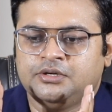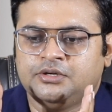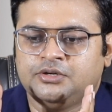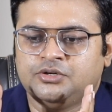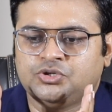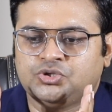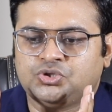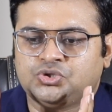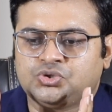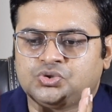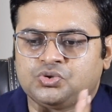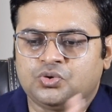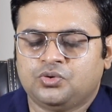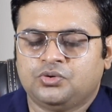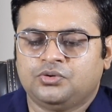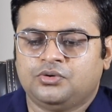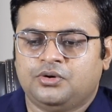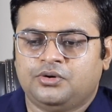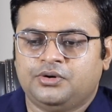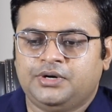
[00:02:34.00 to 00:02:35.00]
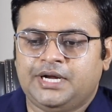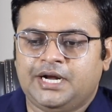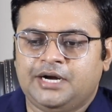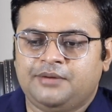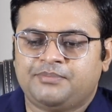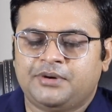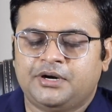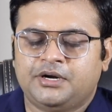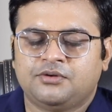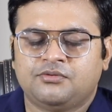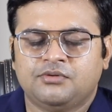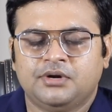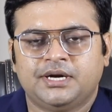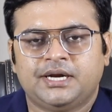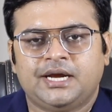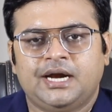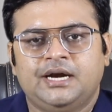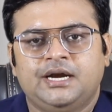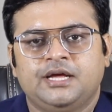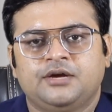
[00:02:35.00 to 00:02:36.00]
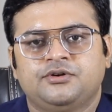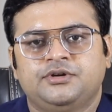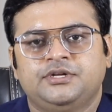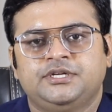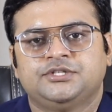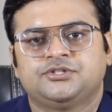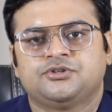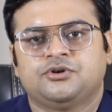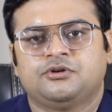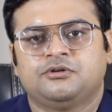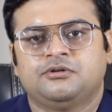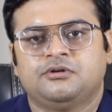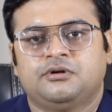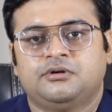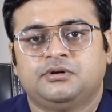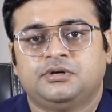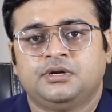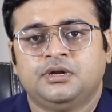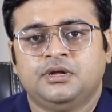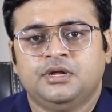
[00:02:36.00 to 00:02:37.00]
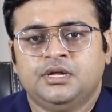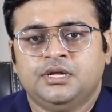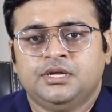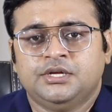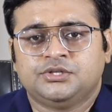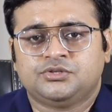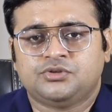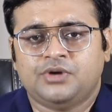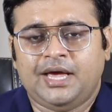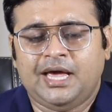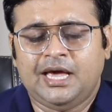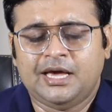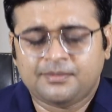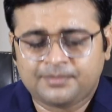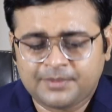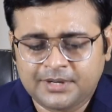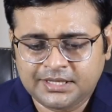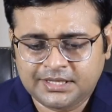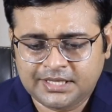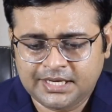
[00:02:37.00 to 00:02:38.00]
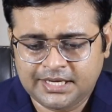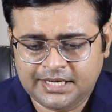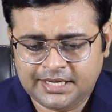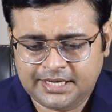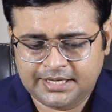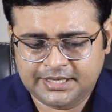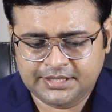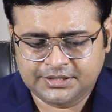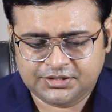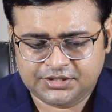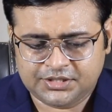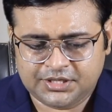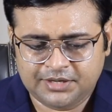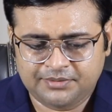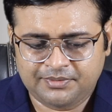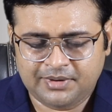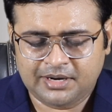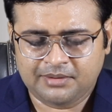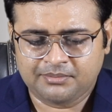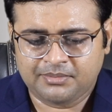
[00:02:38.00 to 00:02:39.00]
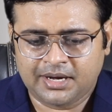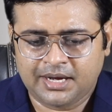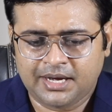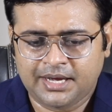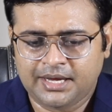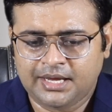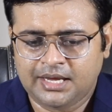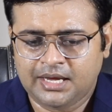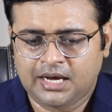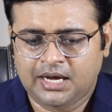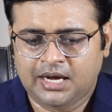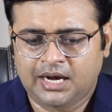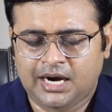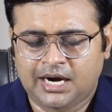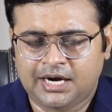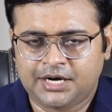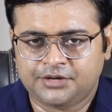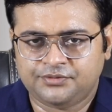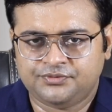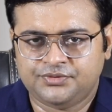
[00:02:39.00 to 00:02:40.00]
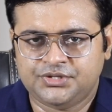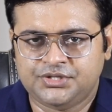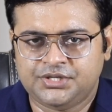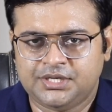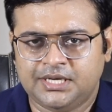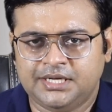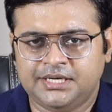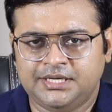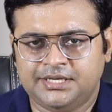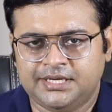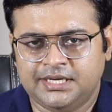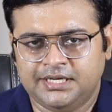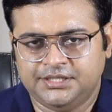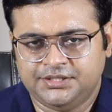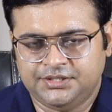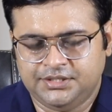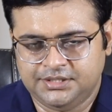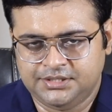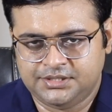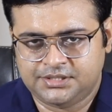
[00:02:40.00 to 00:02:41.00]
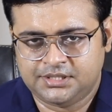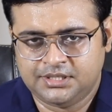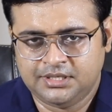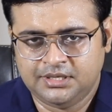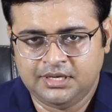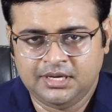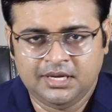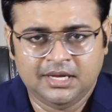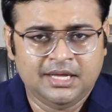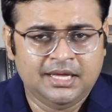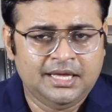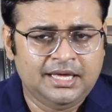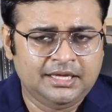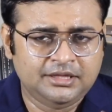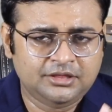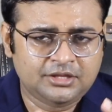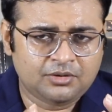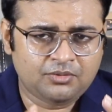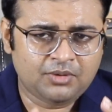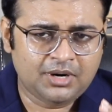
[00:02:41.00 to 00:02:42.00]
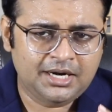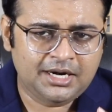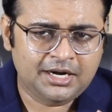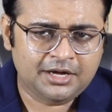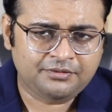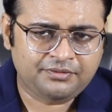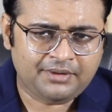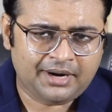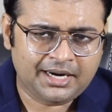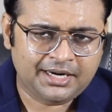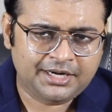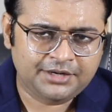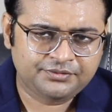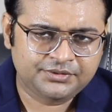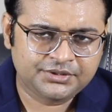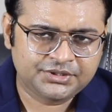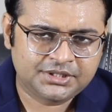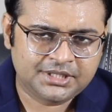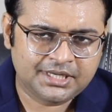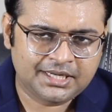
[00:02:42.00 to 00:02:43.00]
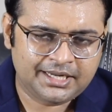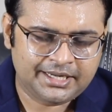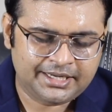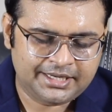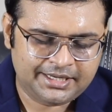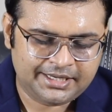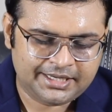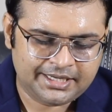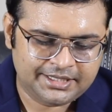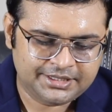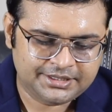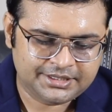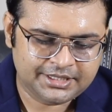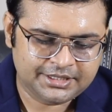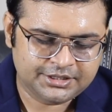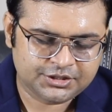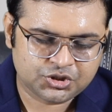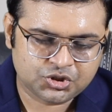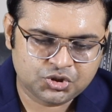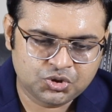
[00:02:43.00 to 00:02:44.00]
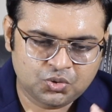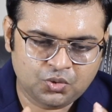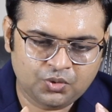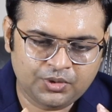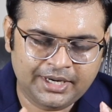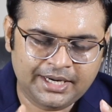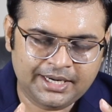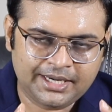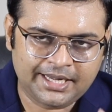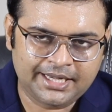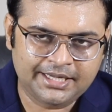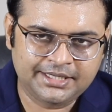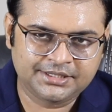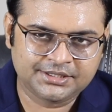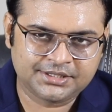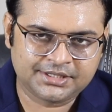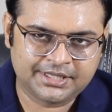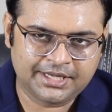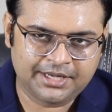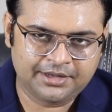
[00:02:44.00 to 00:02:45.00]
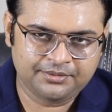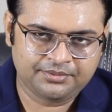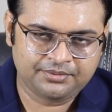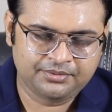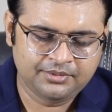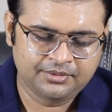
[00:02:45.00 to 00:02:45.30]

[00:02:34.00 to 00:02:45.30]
shown on that particular categories or not. So everything is driven by artificial intelligence. In the world of artificial intelligence, no data is safe.